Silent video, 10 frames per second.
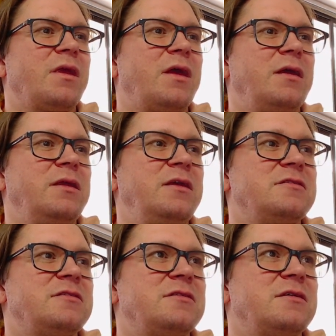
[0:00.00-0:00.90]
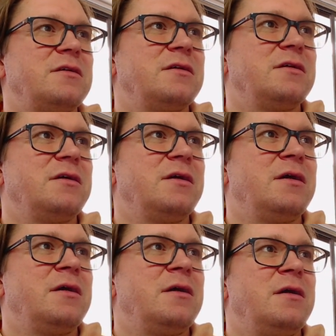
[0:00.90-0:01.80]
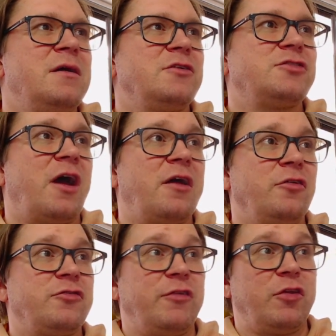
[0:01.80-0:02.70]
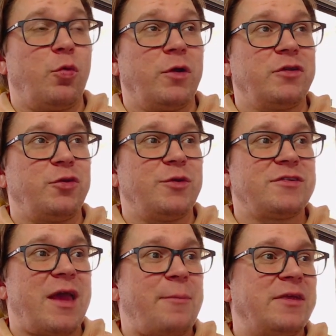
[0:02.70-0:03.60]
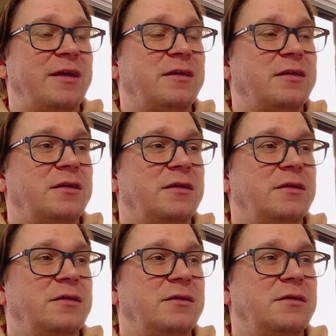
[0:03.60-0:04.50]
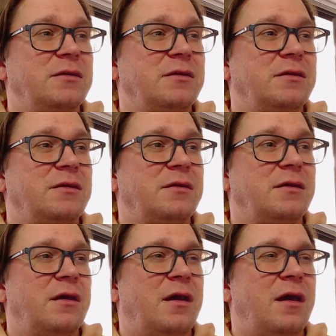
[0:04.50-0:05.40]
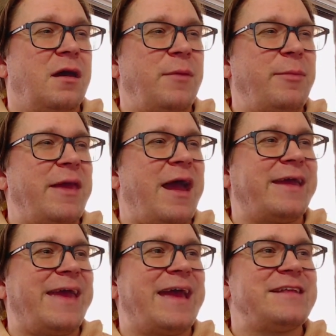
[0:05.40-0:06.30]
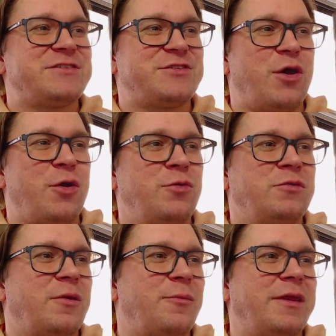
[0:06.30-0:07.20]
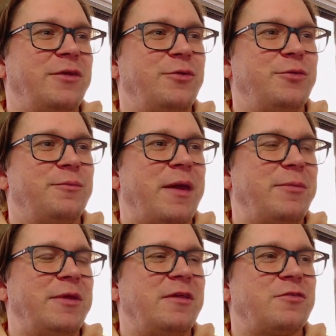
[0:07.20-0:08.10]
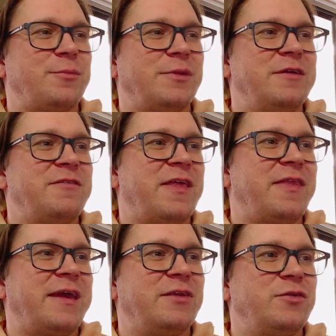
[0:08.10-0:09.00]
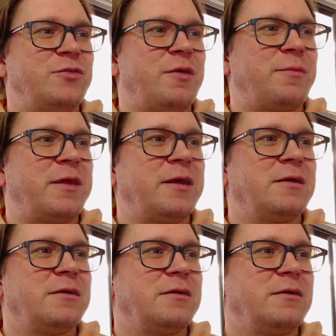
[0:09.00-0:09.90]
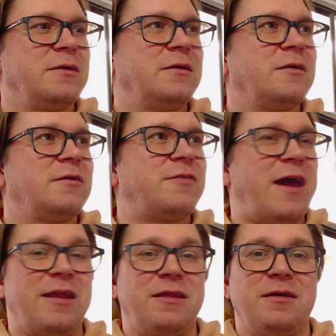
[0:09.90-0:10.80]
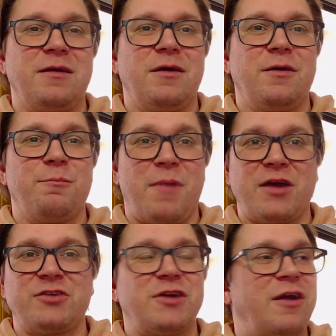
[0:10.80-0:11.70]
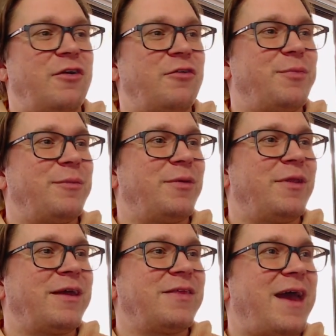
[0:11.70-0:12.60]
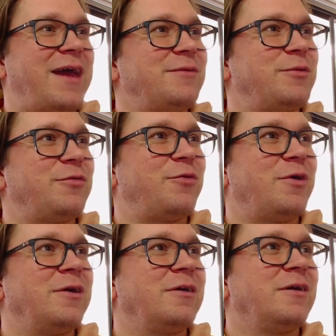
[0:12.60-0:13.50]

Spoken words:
Anise. Child's retort to a skeptic. Maybe I can so. Somebody who maybe doesn't believe that they can do something. Had a share of people like that before.